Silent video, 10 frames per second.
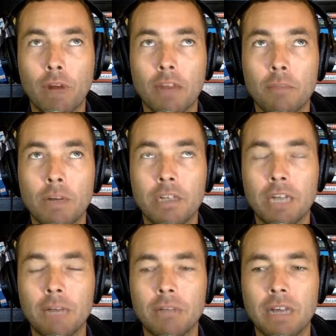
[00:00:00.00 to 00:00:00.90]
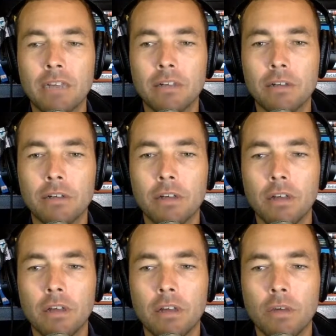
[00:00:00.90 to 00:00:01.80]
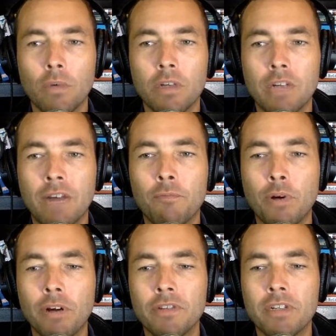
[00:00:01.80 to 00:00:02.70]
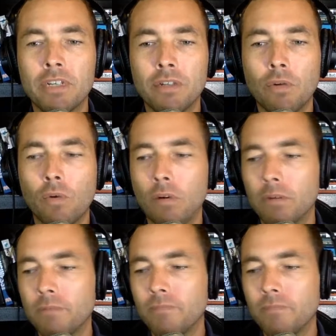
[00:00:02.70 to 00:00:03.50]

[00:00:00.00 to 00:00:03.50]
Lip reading: by James Nestor, which I've put on the Discord.